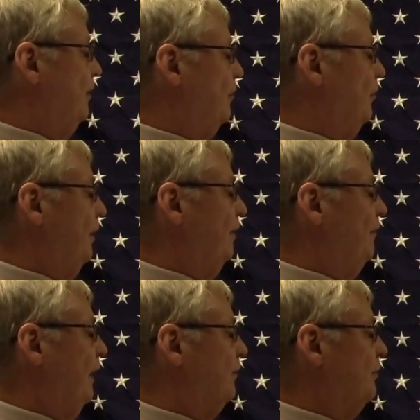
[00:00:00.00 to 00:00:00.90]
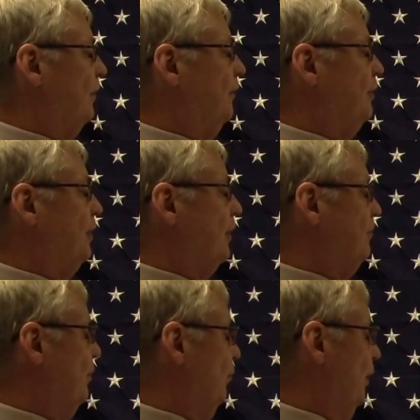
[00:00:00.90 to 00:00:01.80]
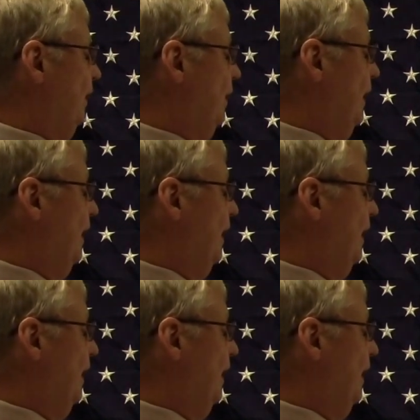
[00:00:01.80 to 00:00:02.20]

including that the judgment would